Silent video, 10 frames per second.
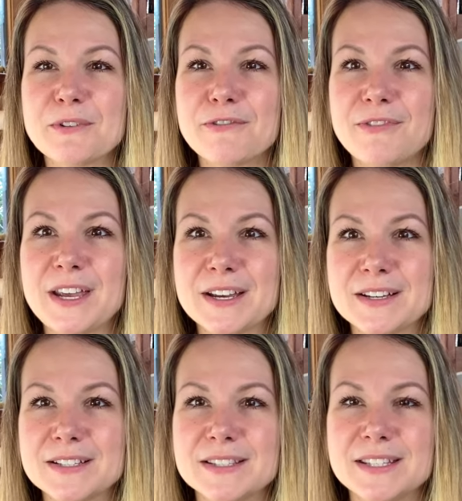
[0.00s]

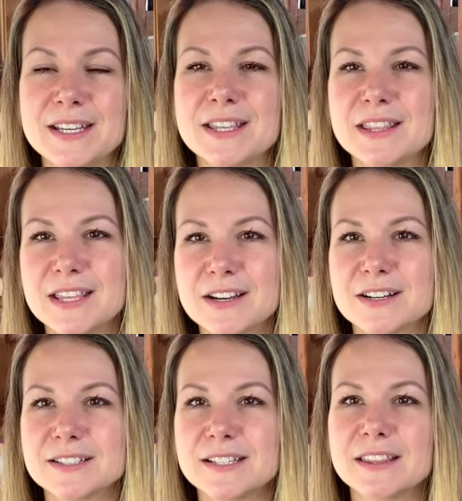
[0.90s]
fans in
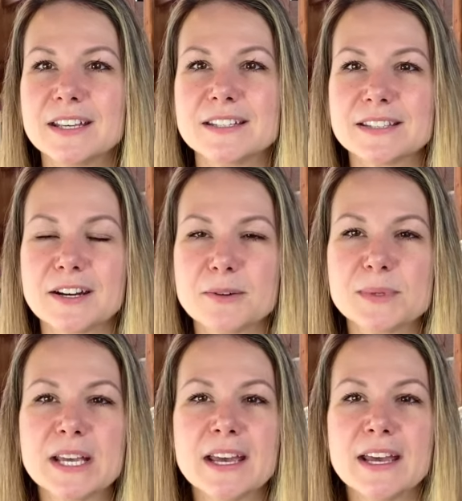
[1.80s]
their seedling setups.